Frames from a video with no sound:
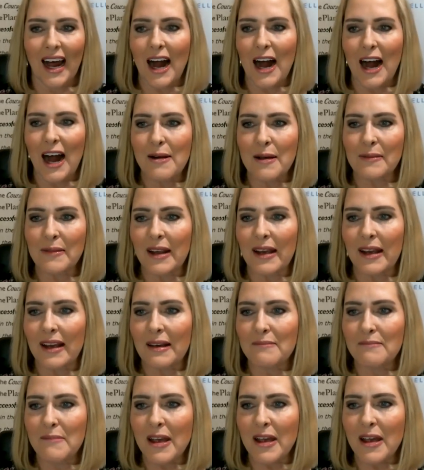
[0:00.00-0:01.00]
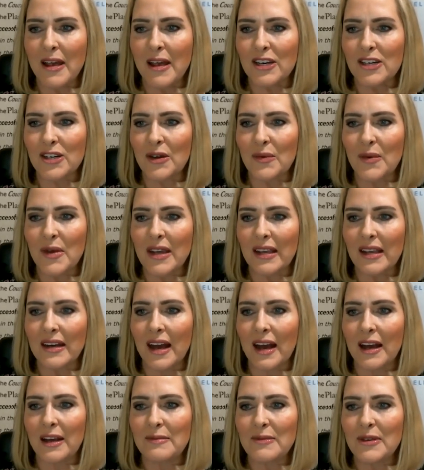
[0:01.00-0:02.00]
I'm going to make sure that we
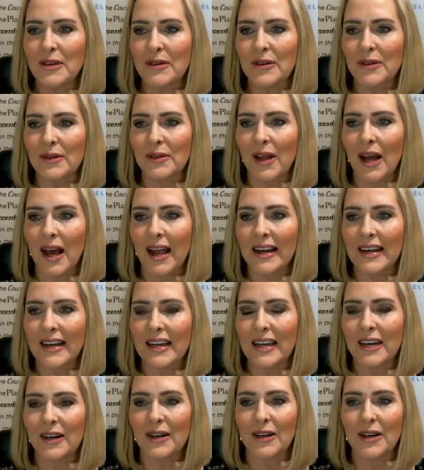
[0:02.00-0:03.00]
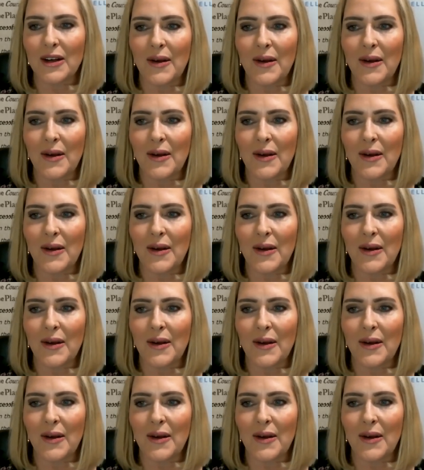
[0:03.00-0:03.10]
can unmute your line here.